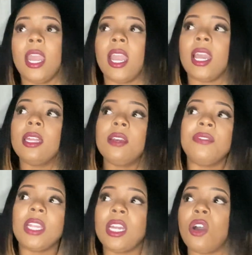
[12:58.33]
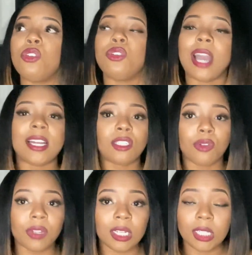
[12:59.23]
In the video, you guys don't
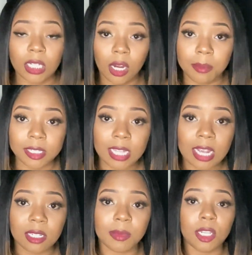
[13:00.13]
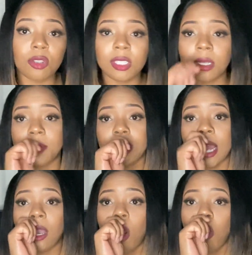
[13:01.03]
really see her massaging me. You see me
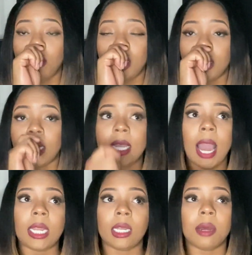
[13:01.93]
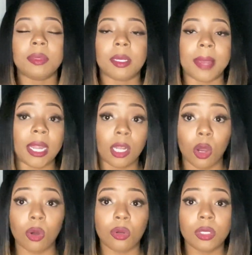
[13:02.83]
like holding the cotton up to my
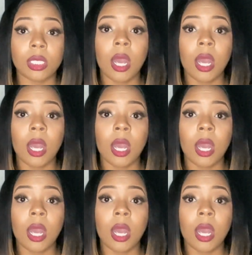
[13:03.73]
nose.